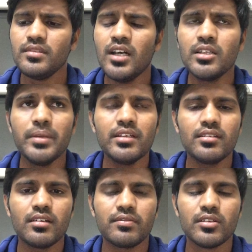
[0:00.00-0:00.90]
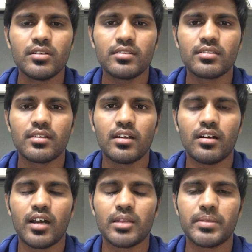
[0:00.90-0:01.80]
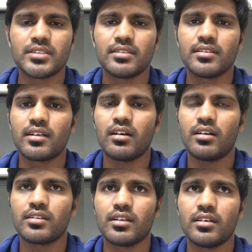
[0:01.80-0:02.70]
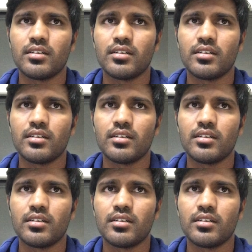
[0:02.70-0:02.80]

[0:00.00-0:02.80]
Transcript: on the basis of looks, I'll purchase the car.